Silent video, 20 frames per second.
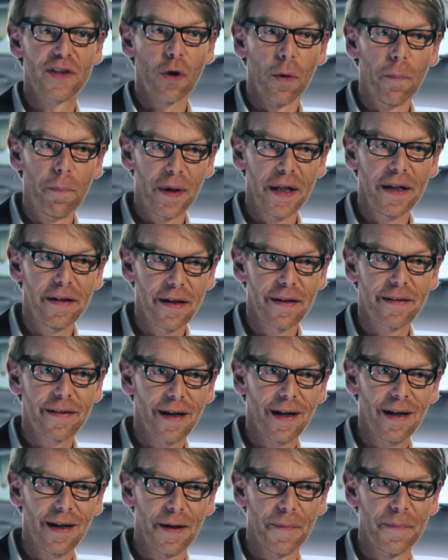completed
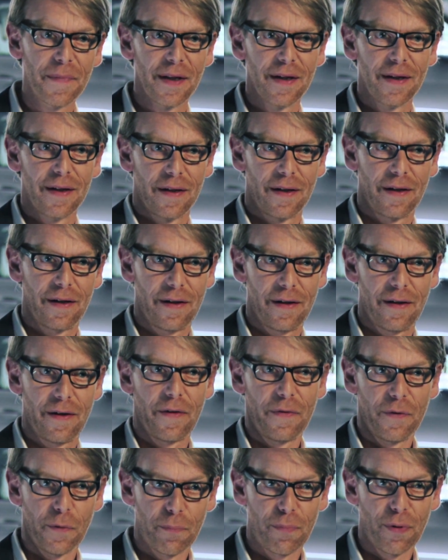car,
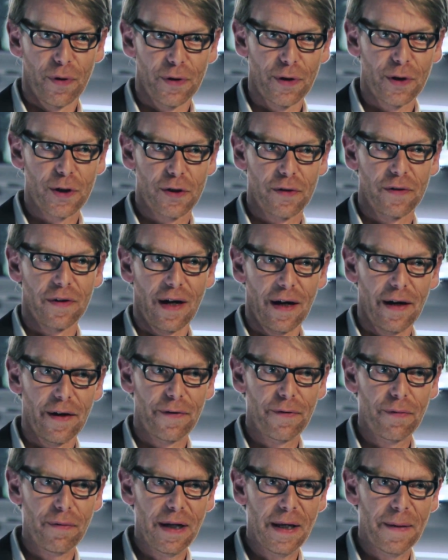the production
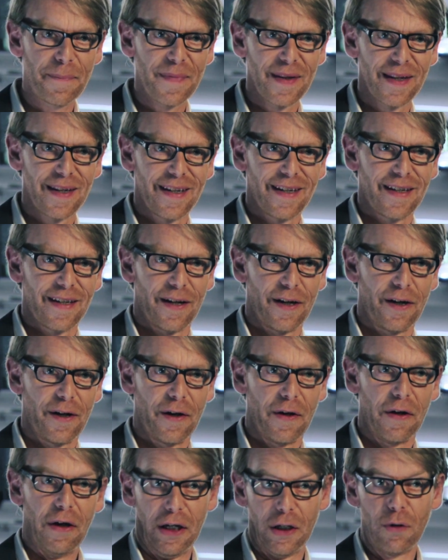i3,
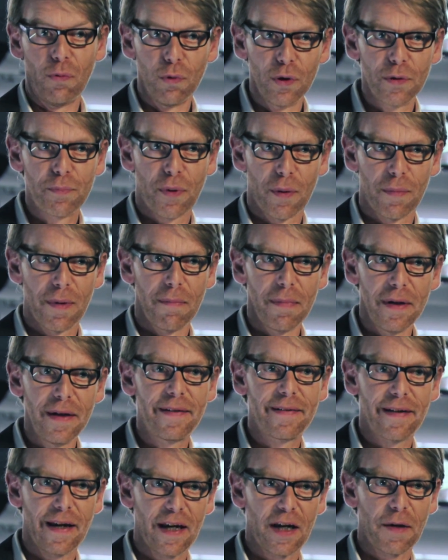it would probably
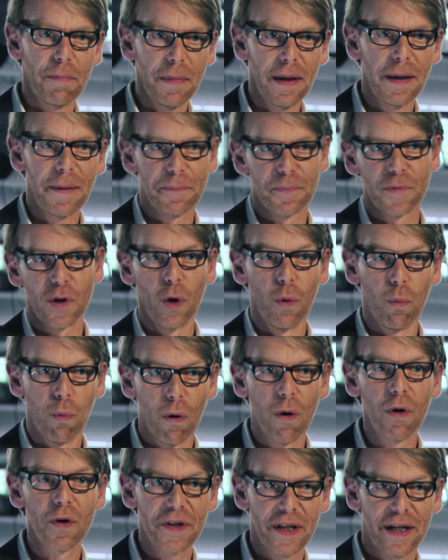take me a
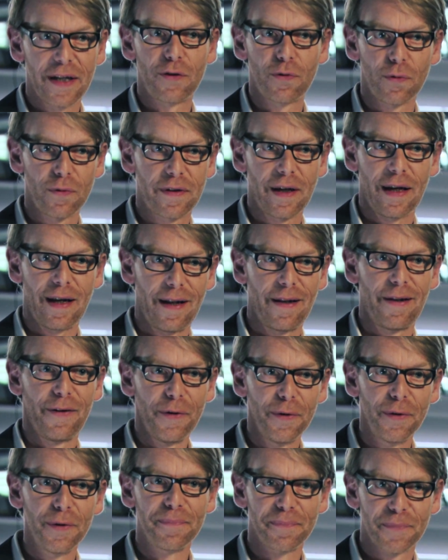whole day to tell
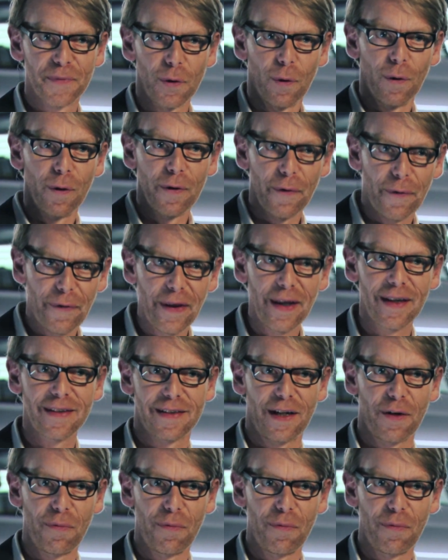you all the things I